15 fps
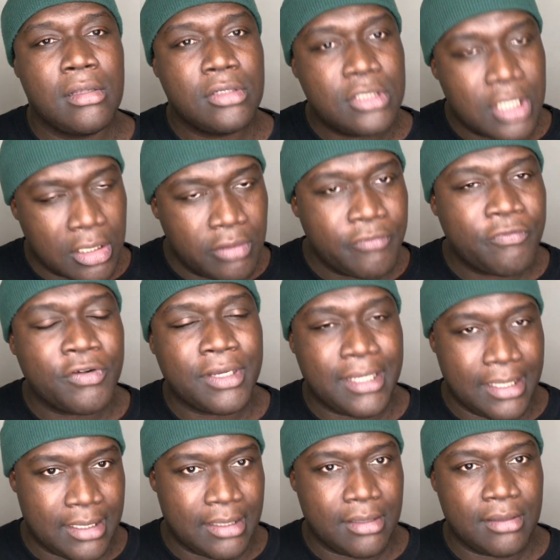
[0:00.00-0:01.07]
don't
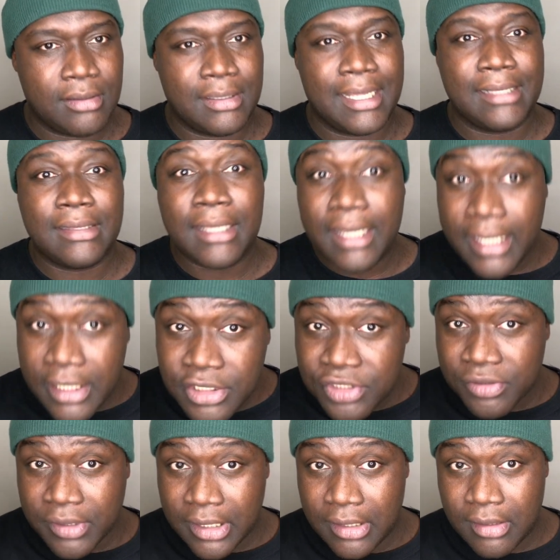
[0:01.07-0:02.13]
forget that the
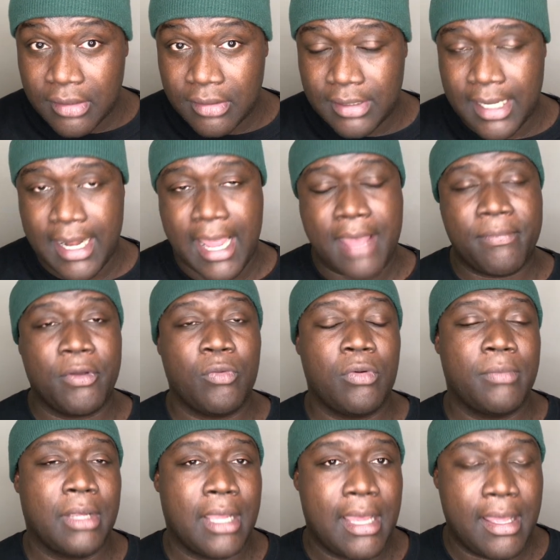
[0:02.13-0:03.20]
injury that happened with
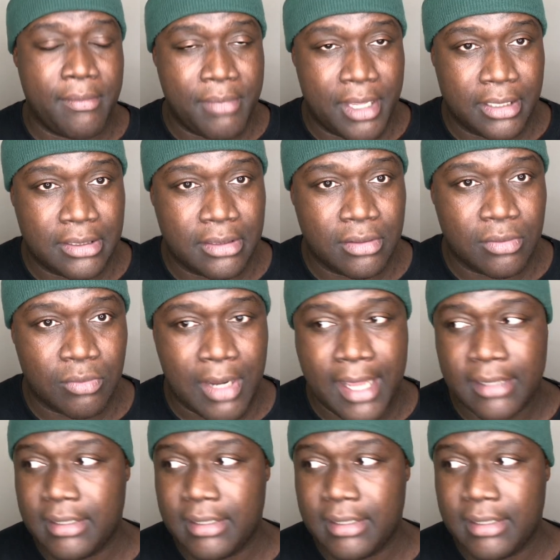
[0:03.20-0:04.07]
Mekhi Becton, right?